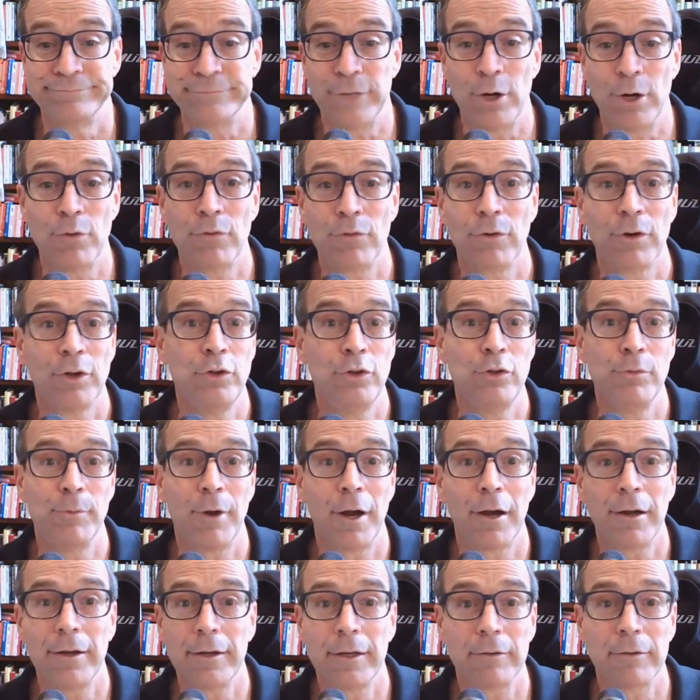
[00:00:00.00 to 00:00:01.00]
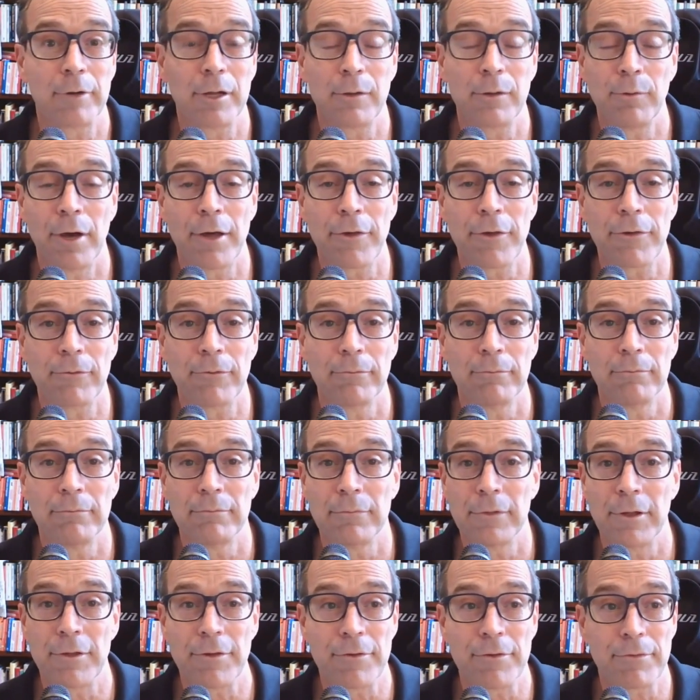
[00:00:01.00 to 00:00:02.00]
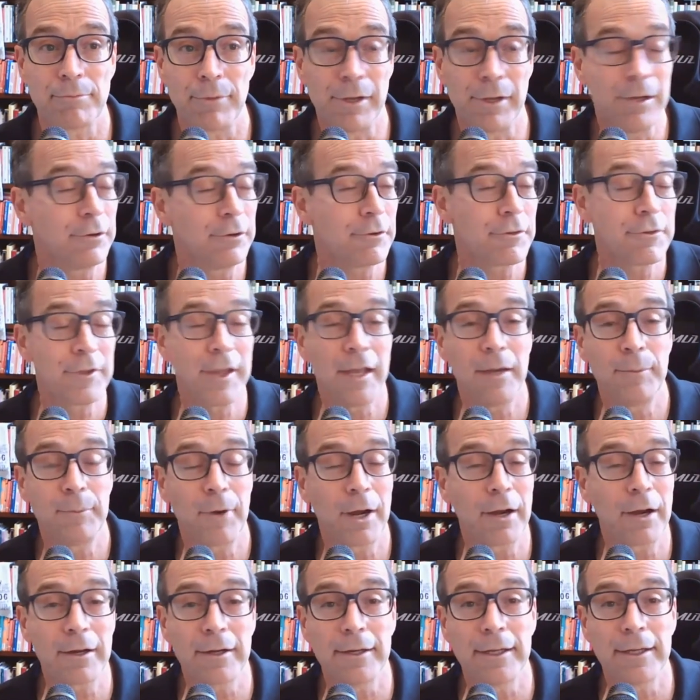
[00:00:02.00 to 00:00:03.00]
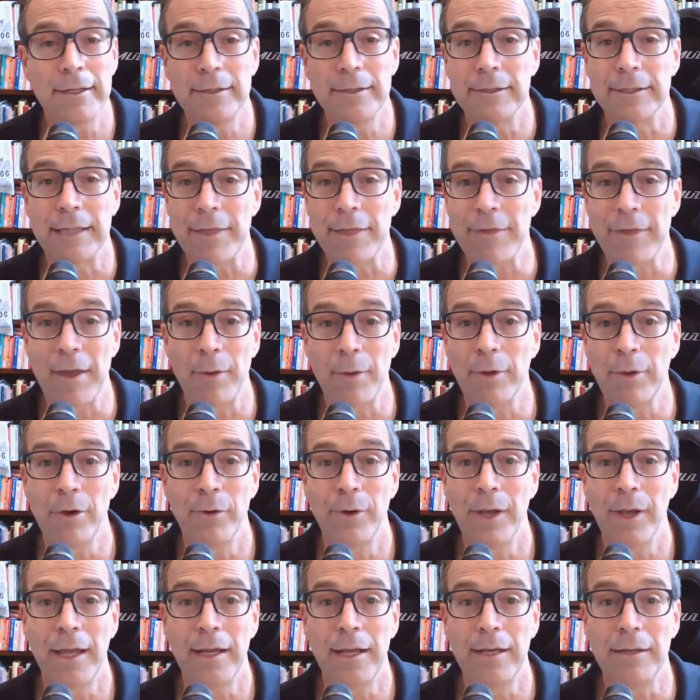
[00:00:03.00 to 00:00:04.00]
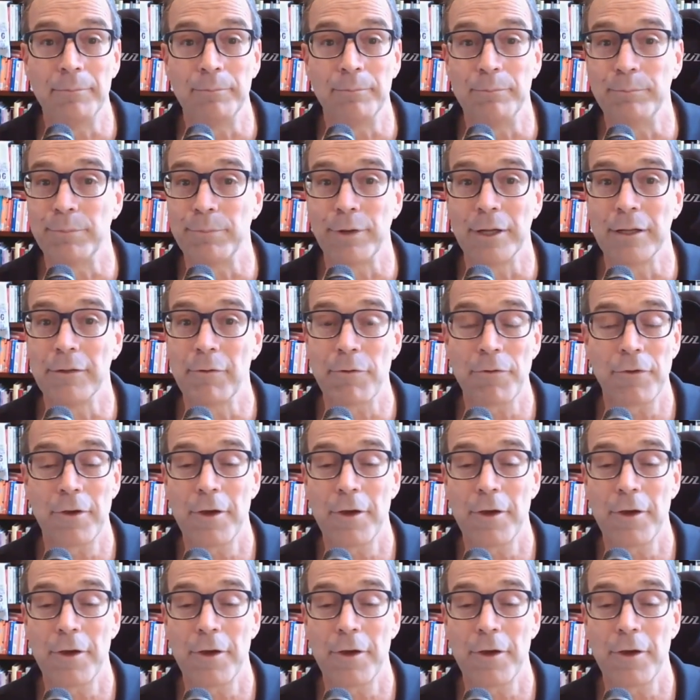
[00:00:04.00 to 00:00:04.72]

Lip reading: over a new marketing request? Because we understand marketing. That's how we go ahead and bring those